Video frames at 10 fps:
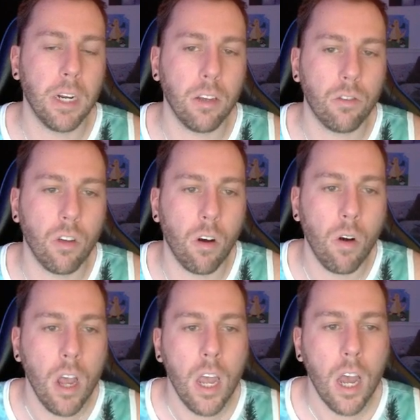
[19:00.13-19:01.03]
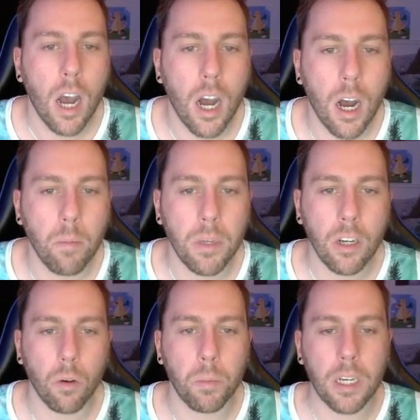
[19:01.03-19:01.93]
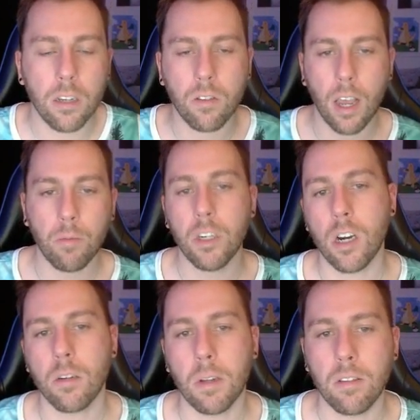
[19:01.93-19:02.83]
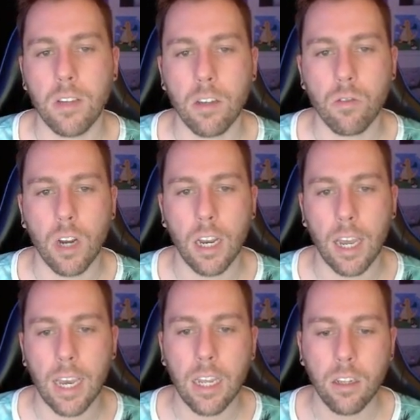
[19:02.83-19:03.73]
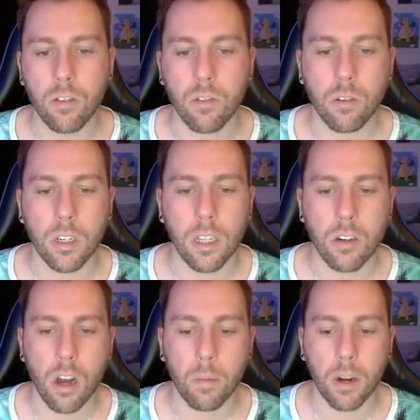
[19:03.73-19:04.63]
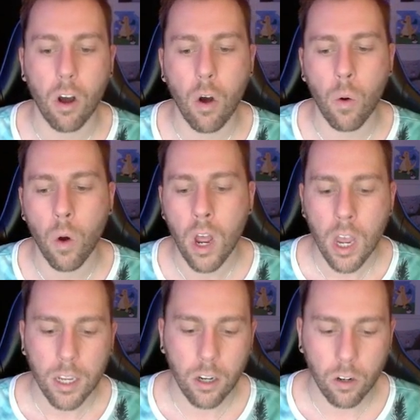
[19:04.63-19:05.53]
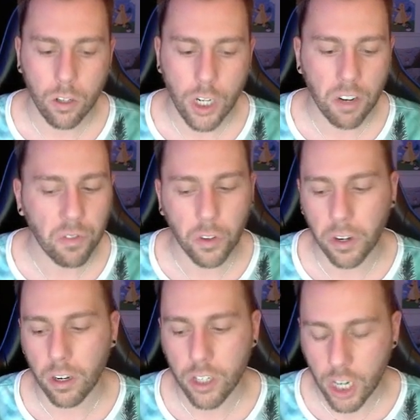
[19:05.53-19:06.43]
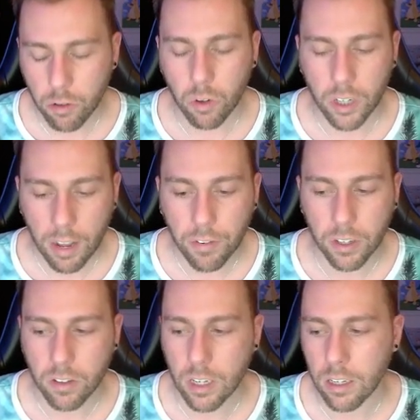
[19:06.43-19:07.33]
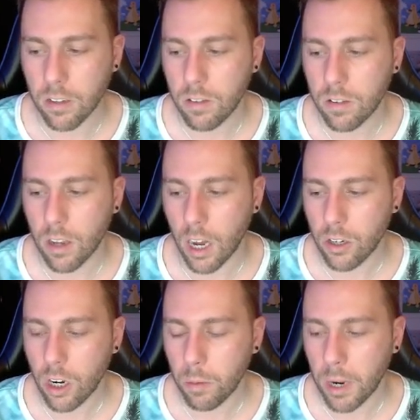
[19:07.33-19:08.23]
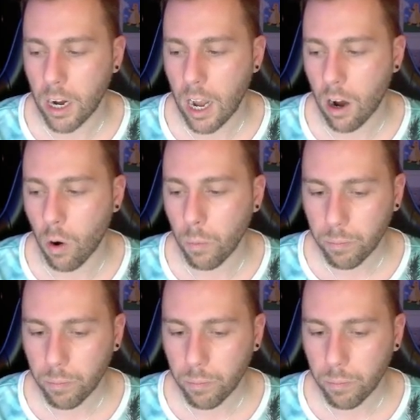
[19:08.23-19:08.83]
So because, and we talked about this yesterday, like in the story they talk about, General Nefes is talking about how